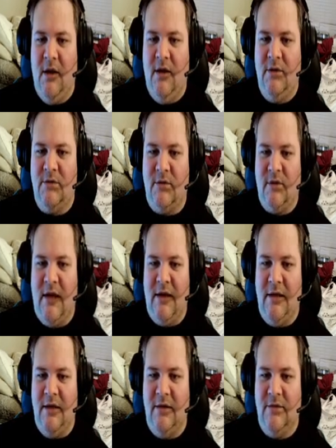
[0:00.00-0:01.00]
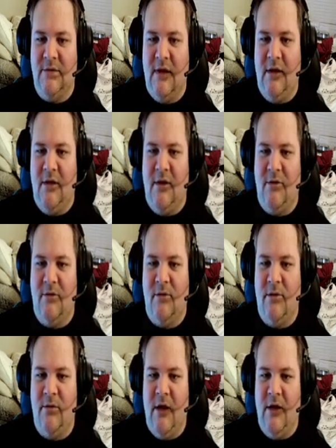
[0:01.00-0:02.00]
So that is another
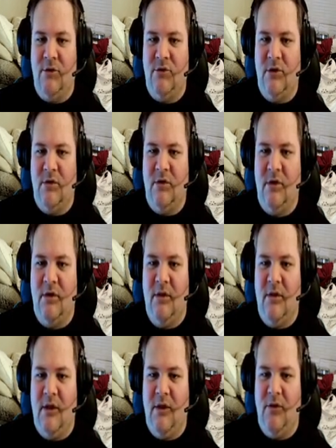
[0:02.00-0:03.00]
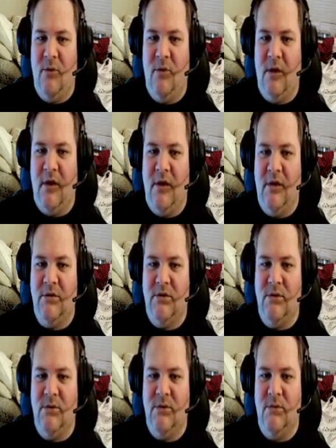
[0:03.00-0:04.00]
location that you can get
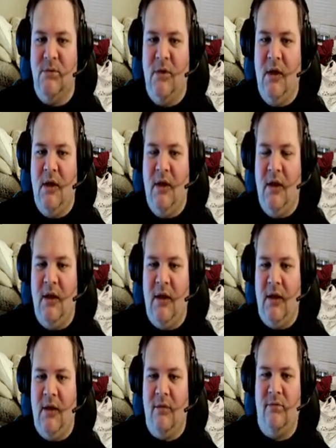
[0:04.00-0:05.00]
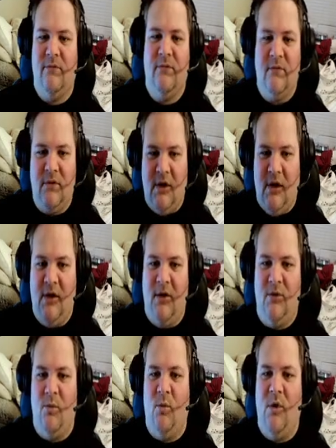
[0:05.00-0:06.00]
to if
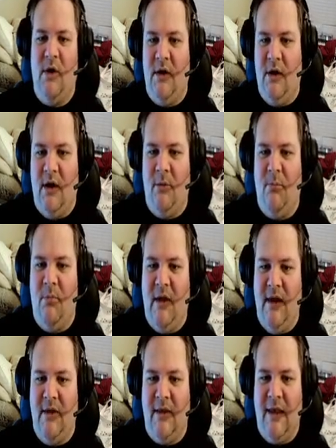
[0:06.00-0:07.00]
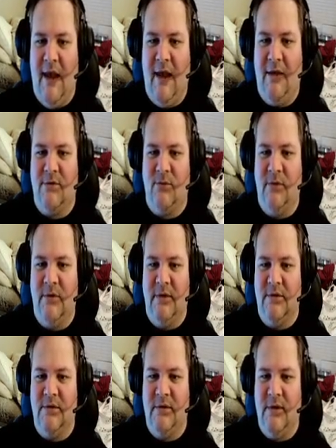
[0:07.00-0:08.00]
the one up by the castle
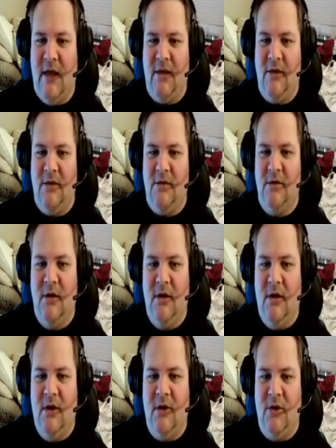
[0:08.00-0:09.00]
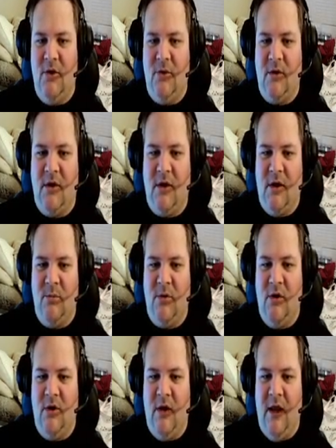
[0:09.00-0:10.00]
is taken. You can come
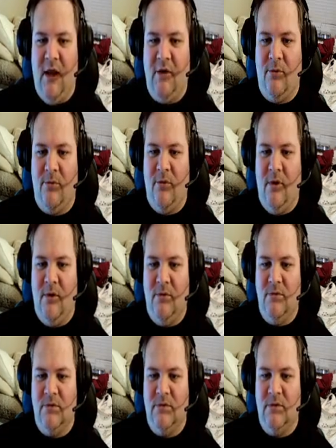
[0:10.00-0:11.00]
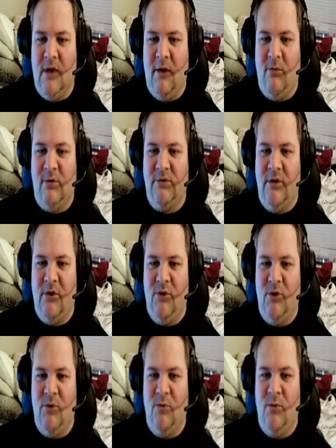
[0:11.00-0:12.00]
here and handle those. I will tell
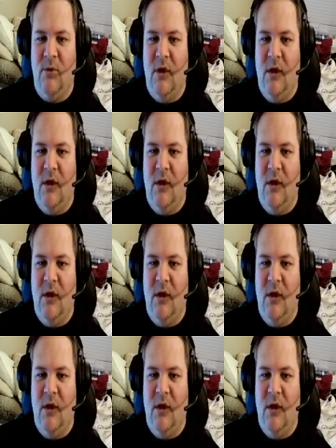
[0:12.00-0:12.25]
you,